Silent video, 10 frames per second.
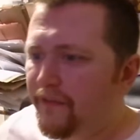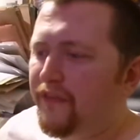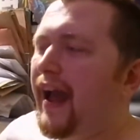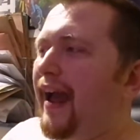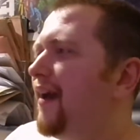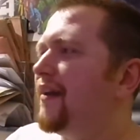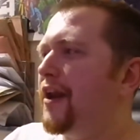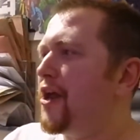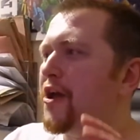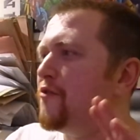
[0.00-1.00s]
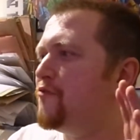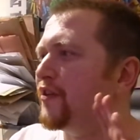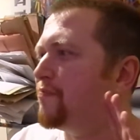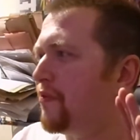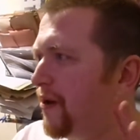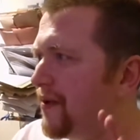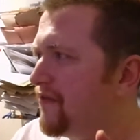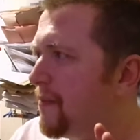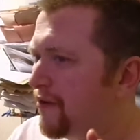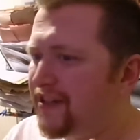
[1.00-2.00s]
That was probably
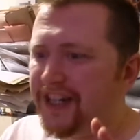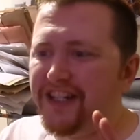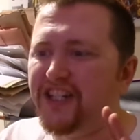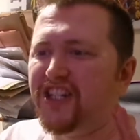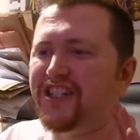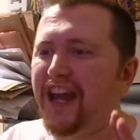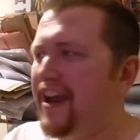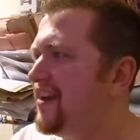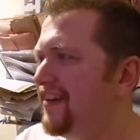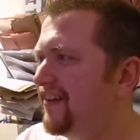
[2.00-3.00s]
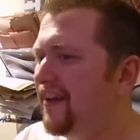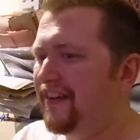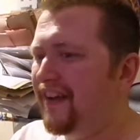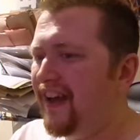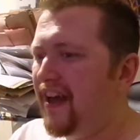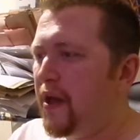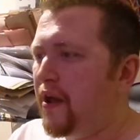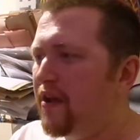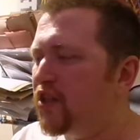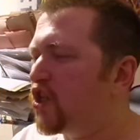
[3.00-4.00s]
the most insane
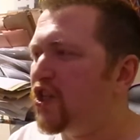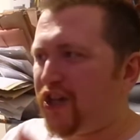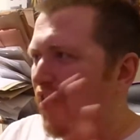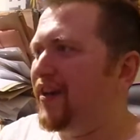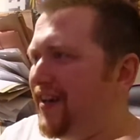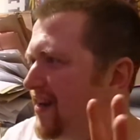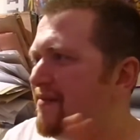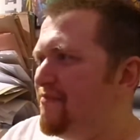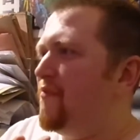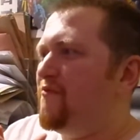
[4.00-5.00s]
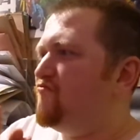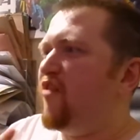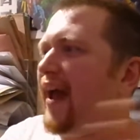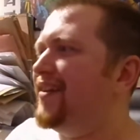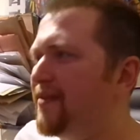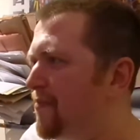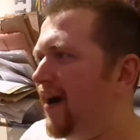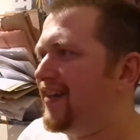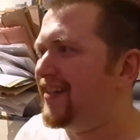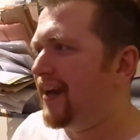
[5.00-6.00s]
shiny
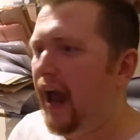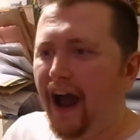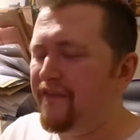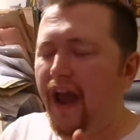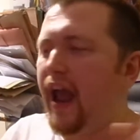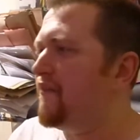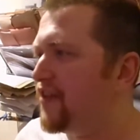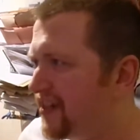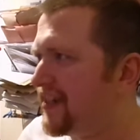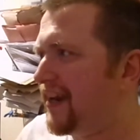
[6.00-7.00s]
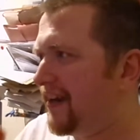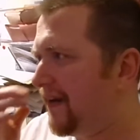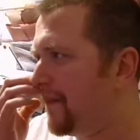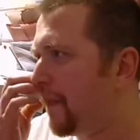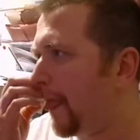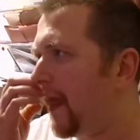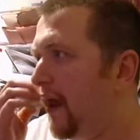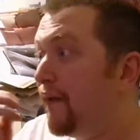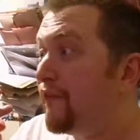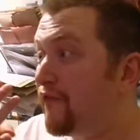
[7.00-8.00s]
randomizing I've ever seen.
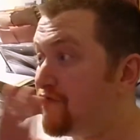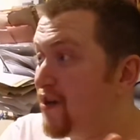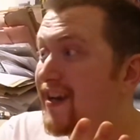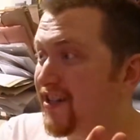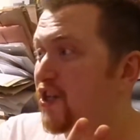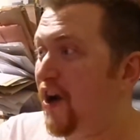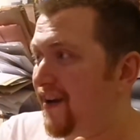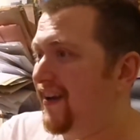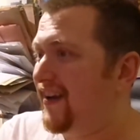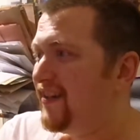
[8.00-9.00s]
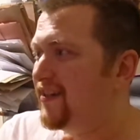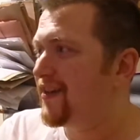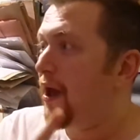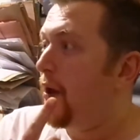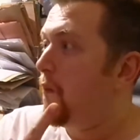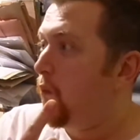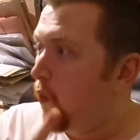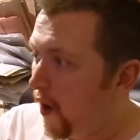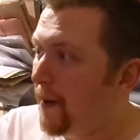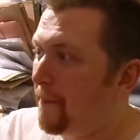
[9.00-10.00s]
Three shinies
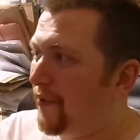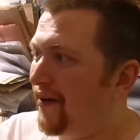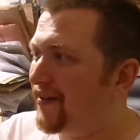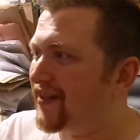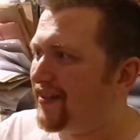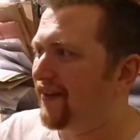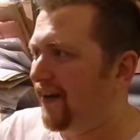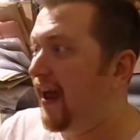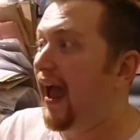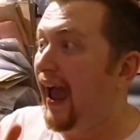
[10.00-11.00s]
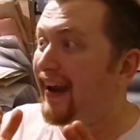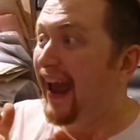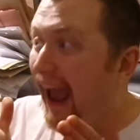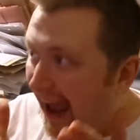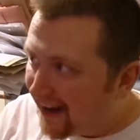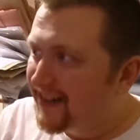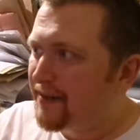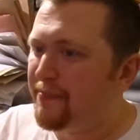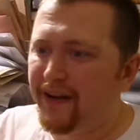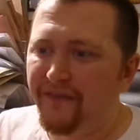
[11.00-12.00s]
one person and it had to
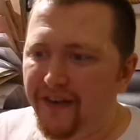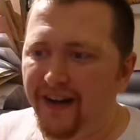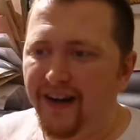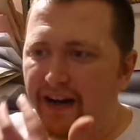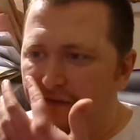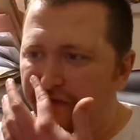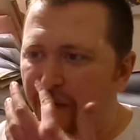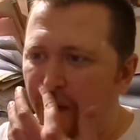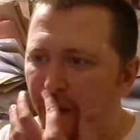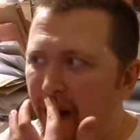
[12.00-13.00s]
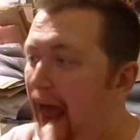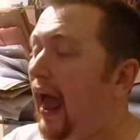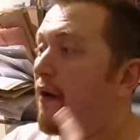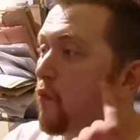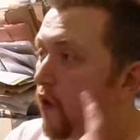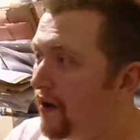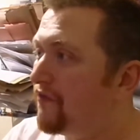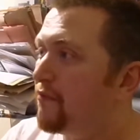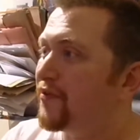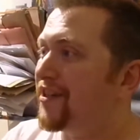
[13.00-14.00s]
be of the Elite Four, and one of
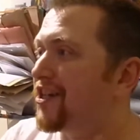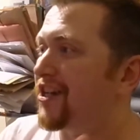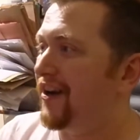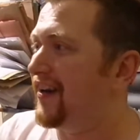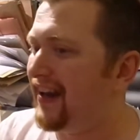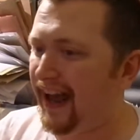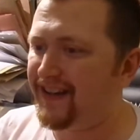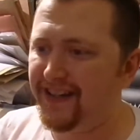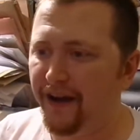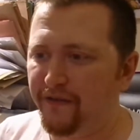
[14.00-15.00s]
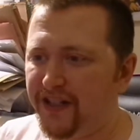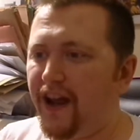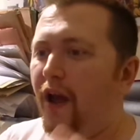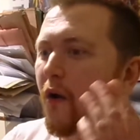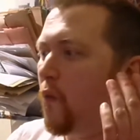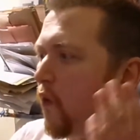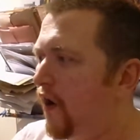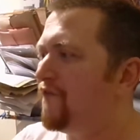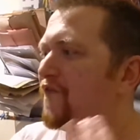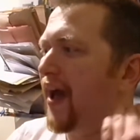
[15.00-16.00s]
them was a shiny Latios.
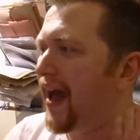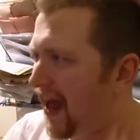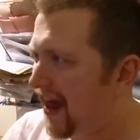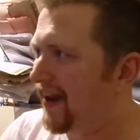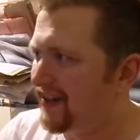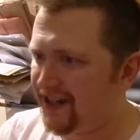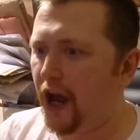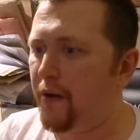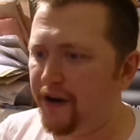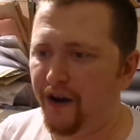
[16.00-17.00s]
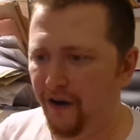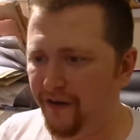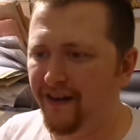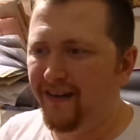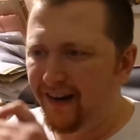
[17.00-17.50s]
What the hell is going on?